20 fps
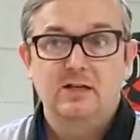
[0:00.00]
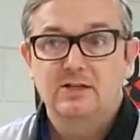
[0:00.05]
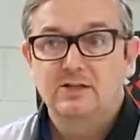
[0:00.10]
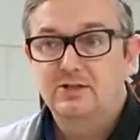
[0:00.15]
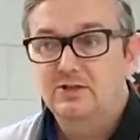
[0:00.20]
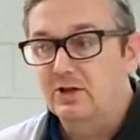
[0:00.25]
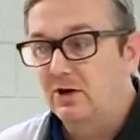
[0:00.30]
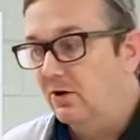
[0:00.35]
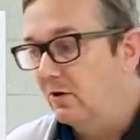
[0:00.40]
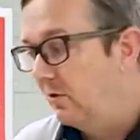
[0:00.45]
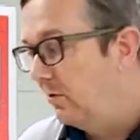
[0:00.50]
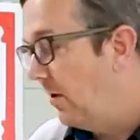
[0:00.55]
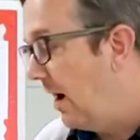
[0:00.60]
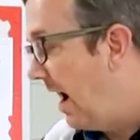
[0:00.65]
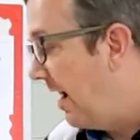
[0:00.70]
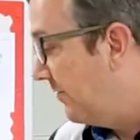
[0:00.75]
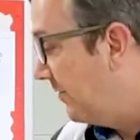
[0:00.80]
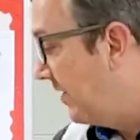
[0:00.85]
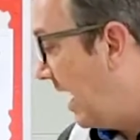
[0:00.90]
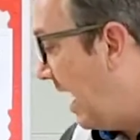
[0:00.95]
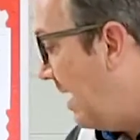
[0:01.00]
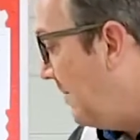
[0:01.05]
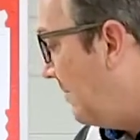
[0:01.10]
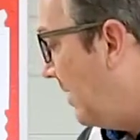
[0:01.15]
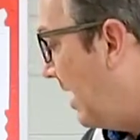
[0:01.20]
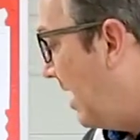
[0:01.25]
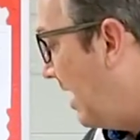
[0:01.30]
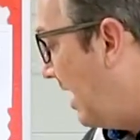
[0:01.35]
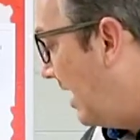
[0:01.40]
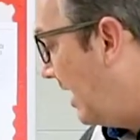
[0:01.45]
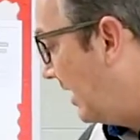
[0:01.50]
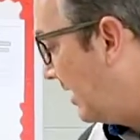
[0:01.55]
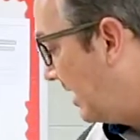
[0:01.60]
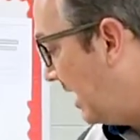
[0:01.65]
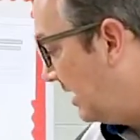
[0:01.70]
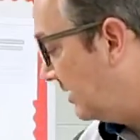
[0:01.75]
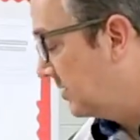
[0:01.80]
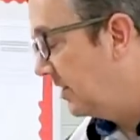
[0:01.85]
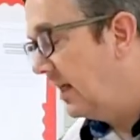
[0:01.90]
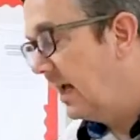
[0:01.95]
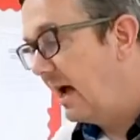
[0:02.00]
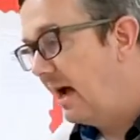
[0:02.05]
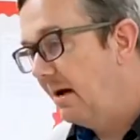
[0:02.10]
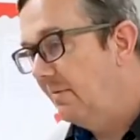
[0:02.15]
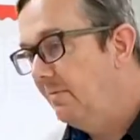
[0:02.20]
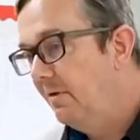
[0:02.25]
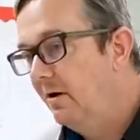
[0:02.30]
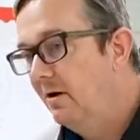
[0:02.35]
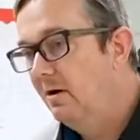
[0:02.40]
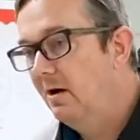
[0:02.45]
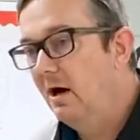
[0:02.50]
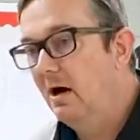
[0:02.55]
So I've got my Consolab